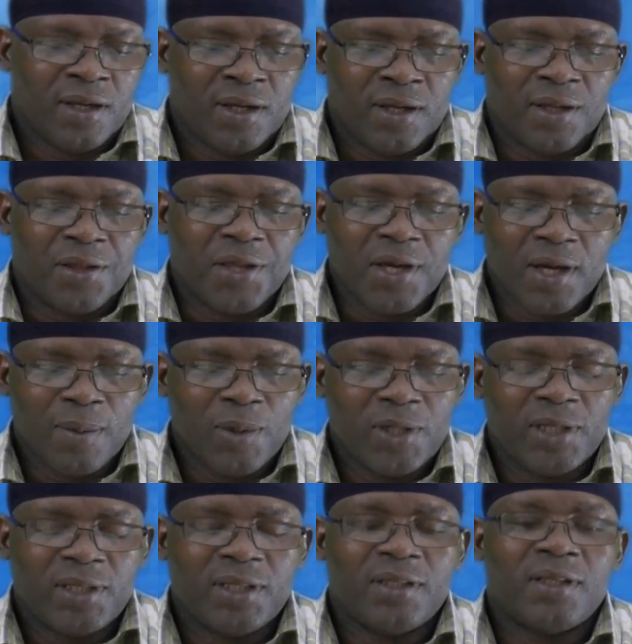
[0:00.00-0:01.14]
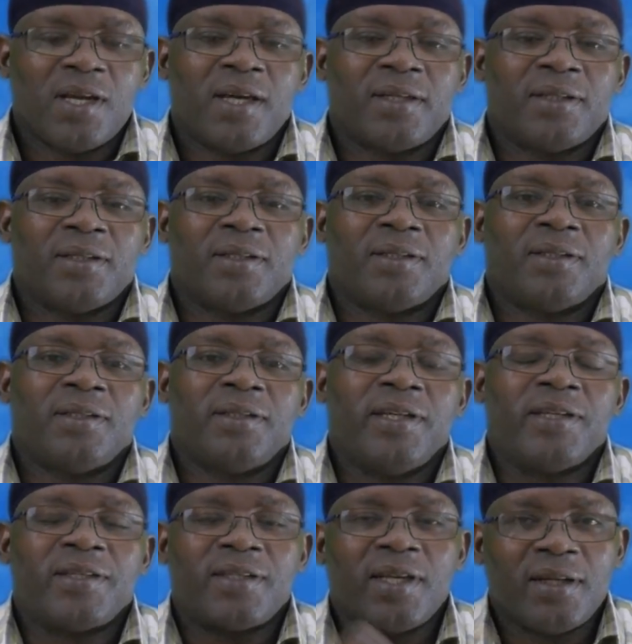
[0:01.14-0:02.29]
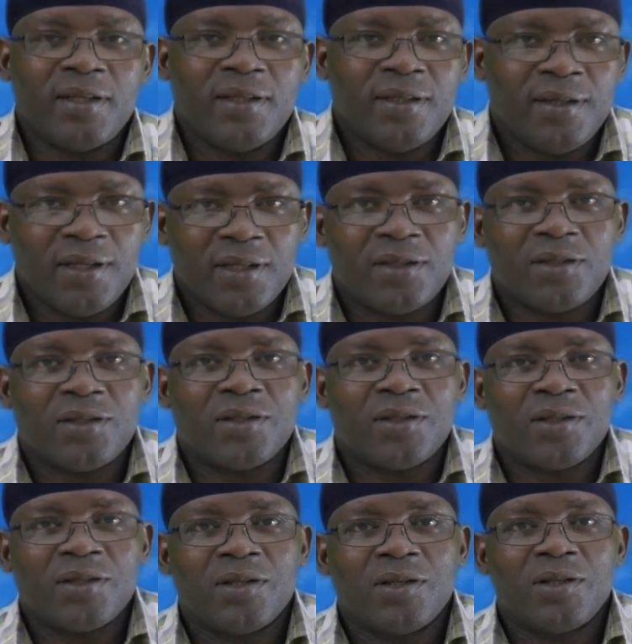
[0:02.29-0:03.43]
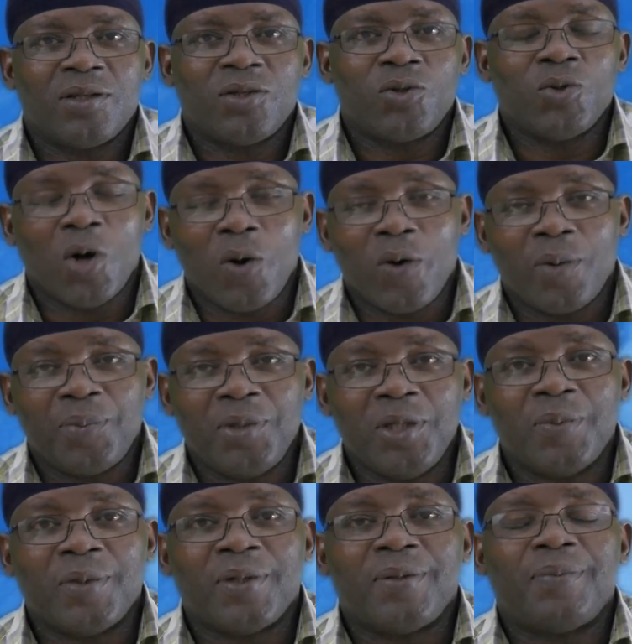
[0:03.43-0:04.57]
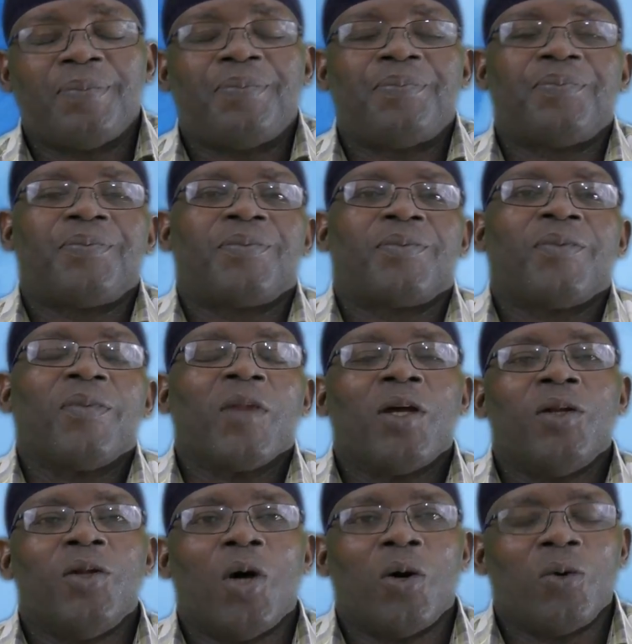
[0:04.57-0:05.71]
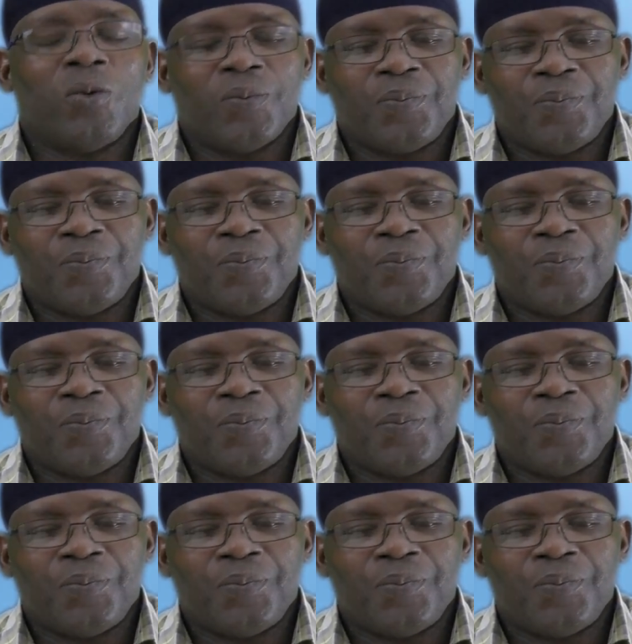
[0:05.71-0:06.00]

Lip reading: The thing about it is that they're selling this to our people. Now,